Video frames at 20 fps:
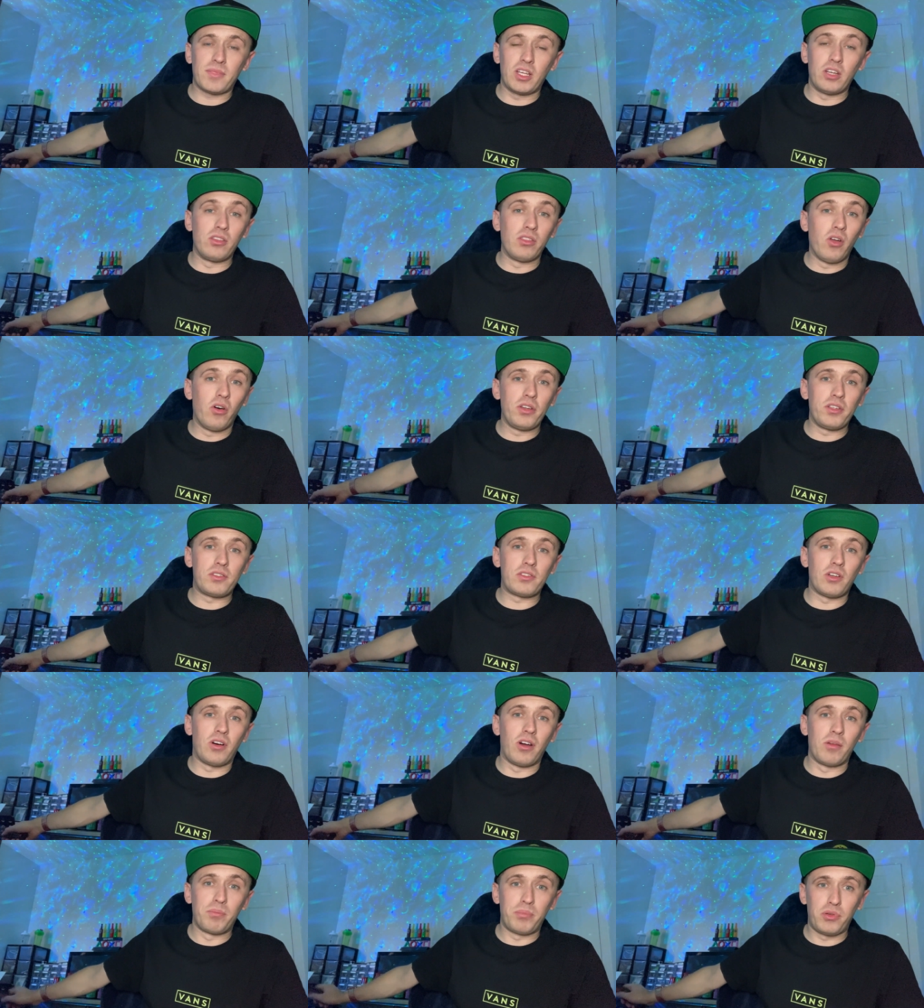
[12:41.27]
At night
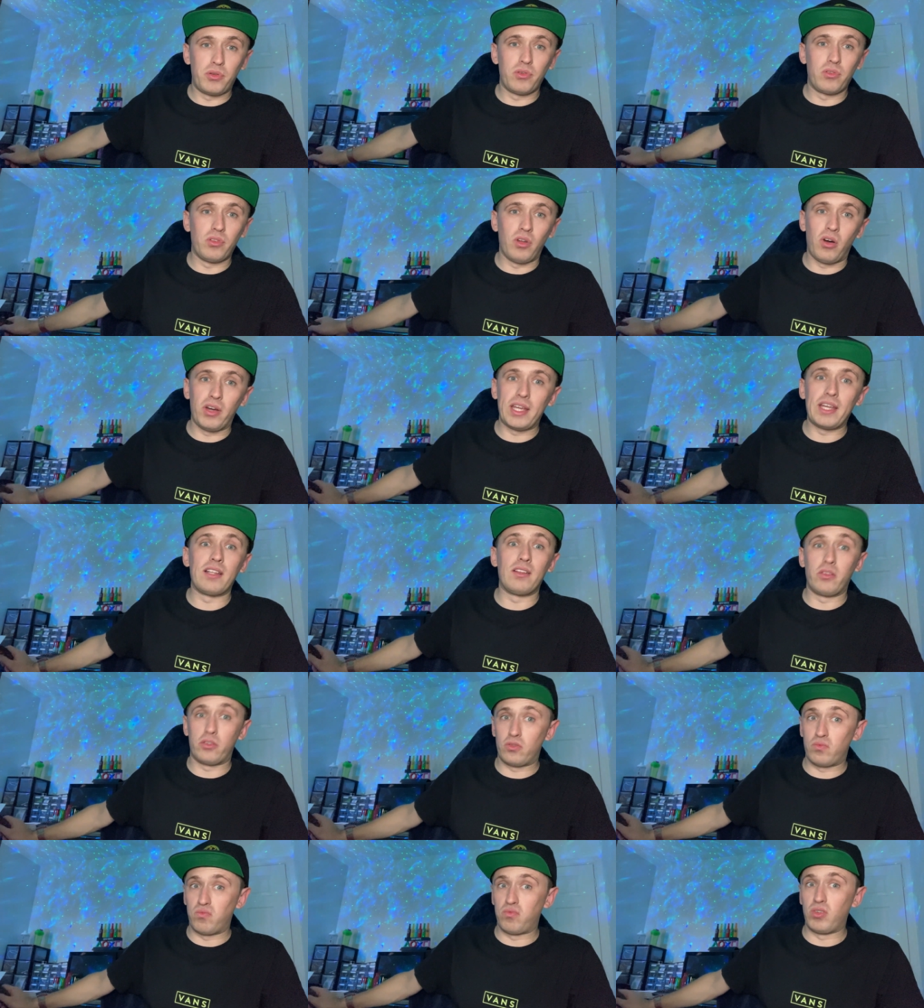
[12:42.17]
time, pure night, it
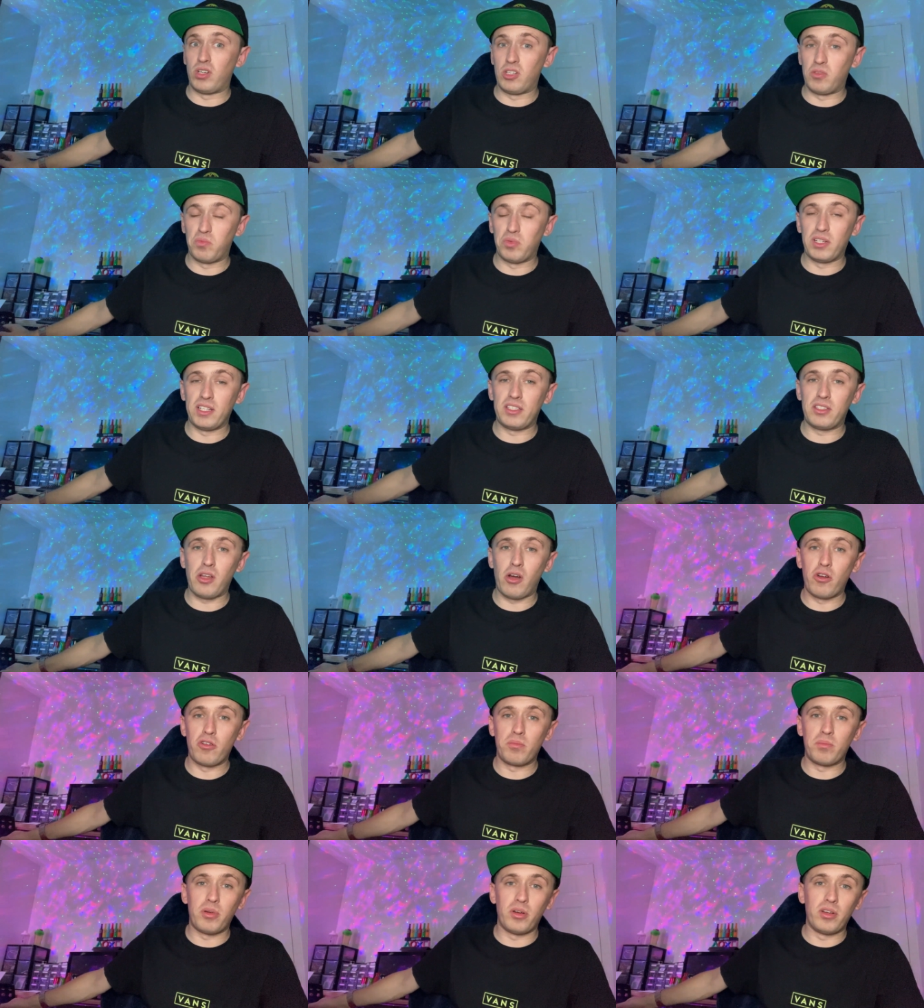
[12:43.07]
looks really, really
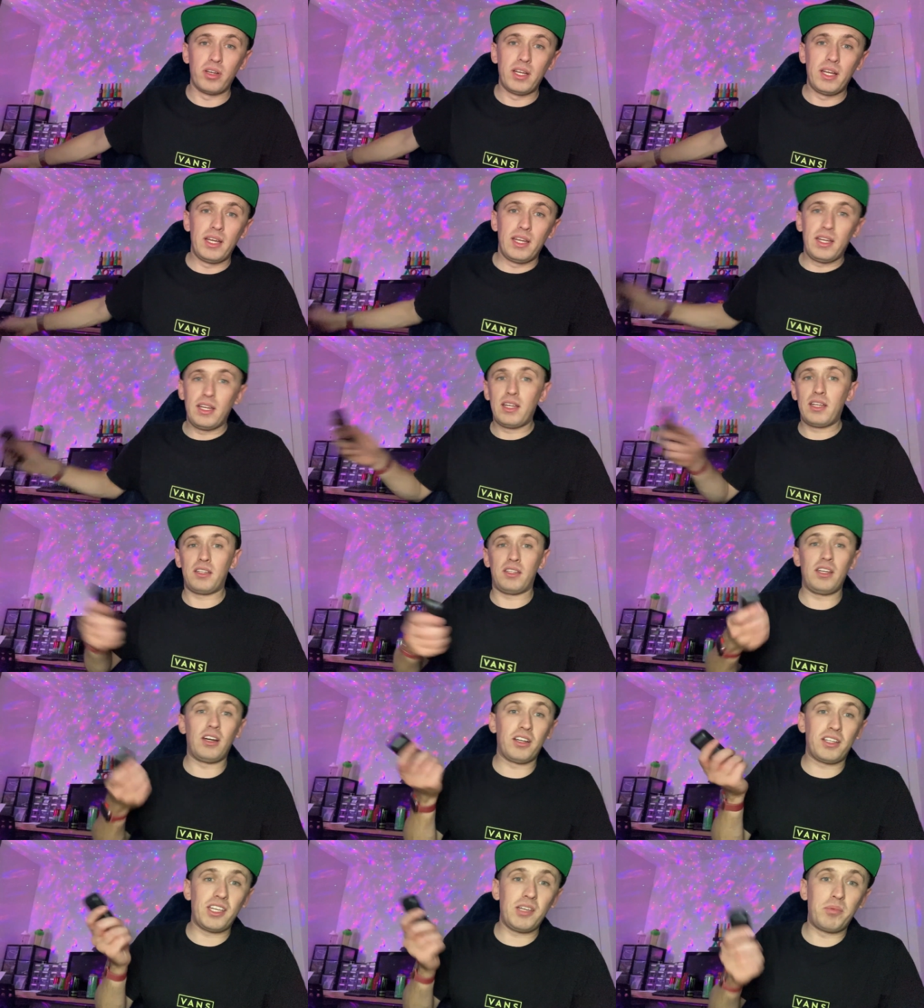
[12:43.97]
dope. But
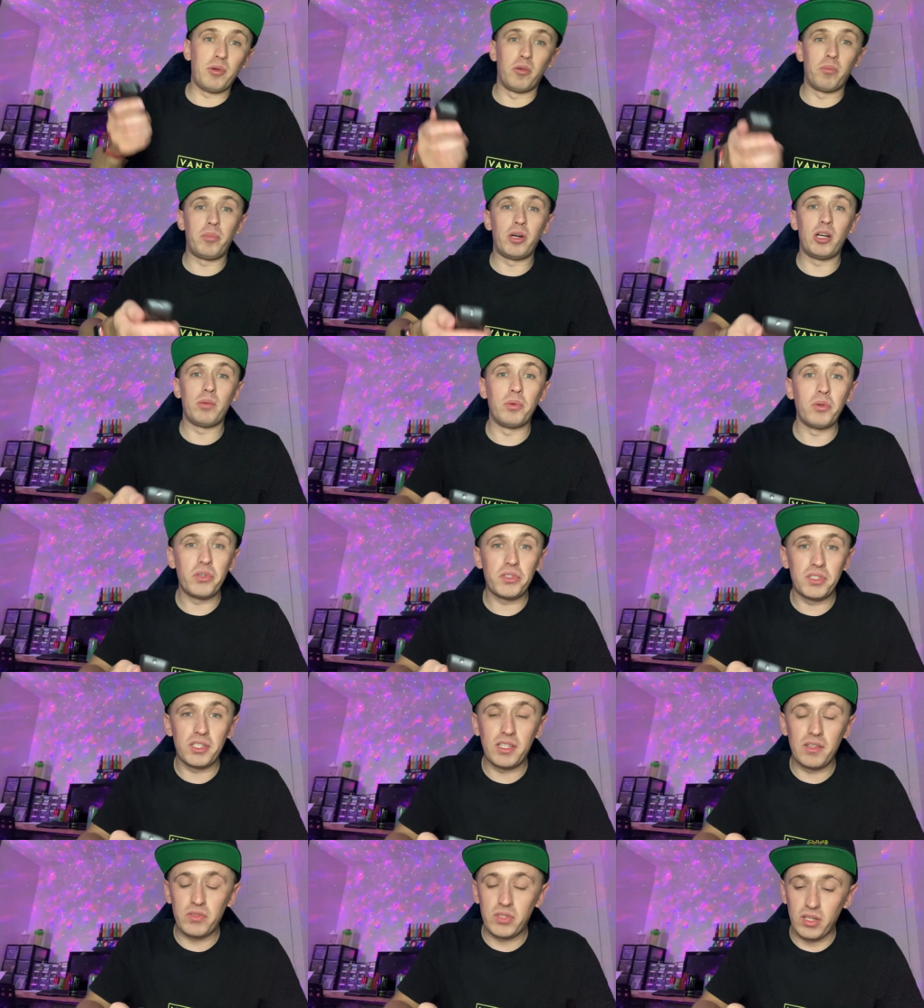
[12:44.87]
yeah, I keep it on purple
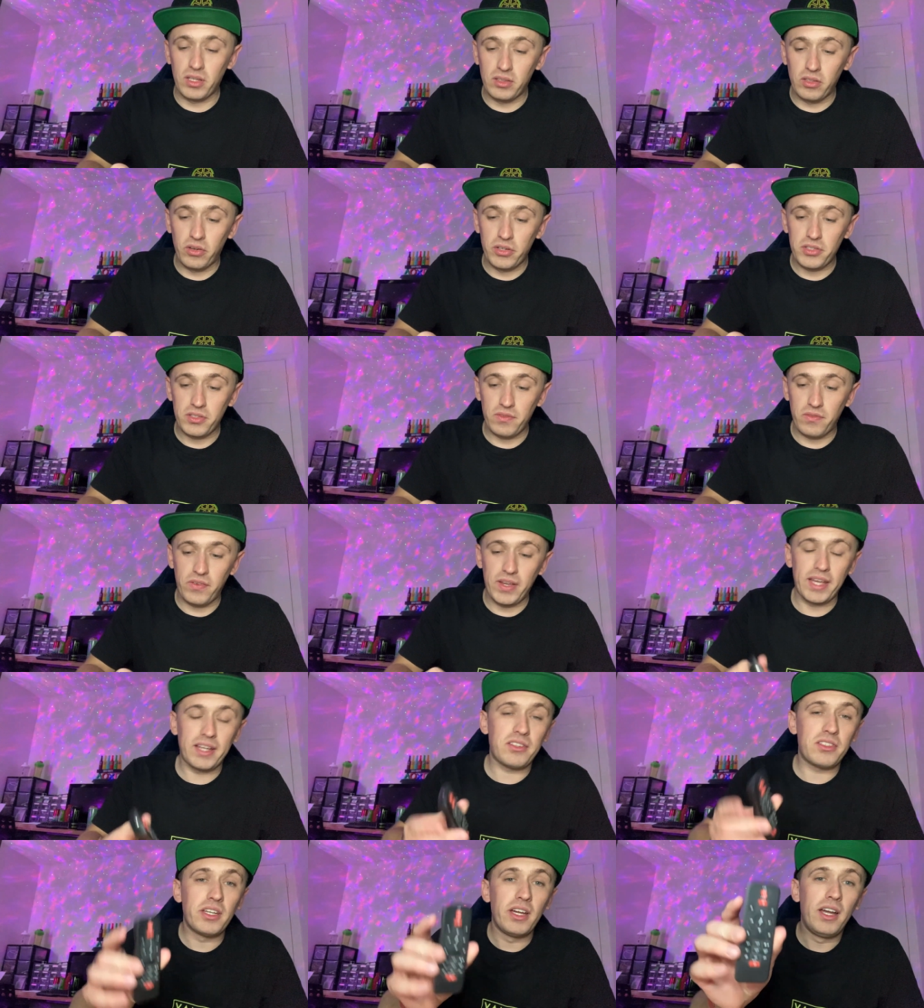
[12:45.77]
because it gives it a nice
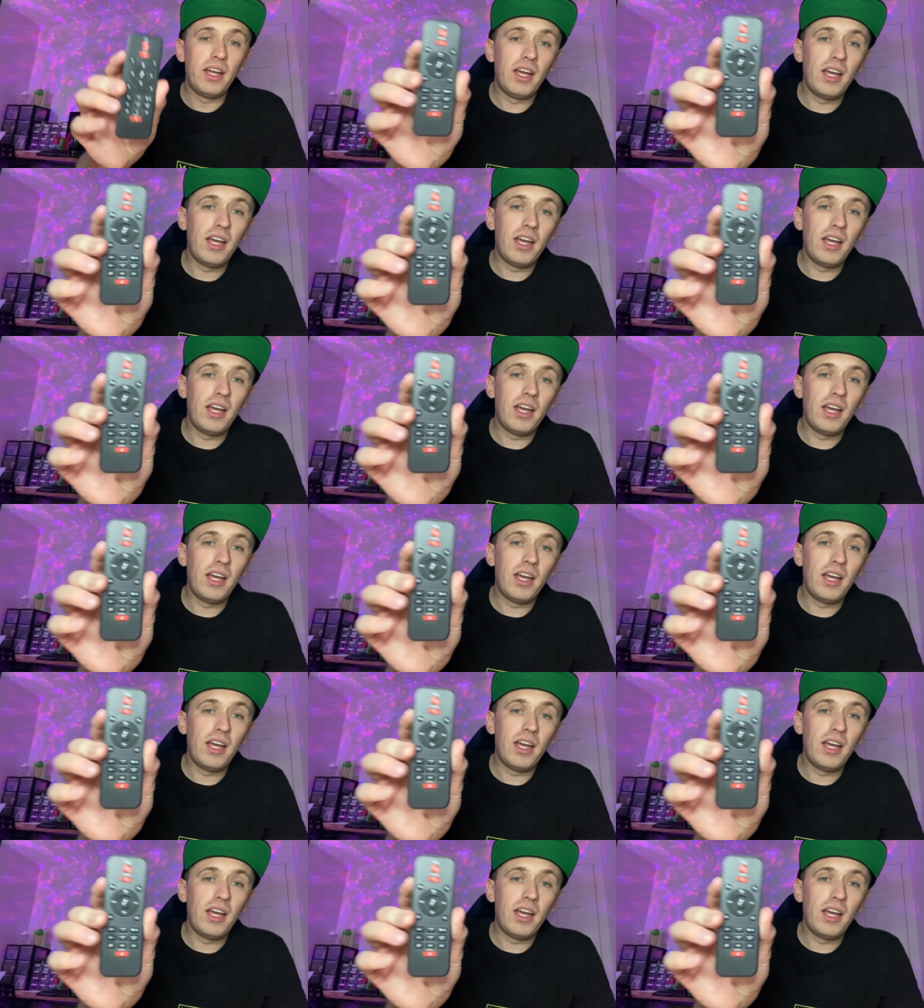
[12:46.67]
effect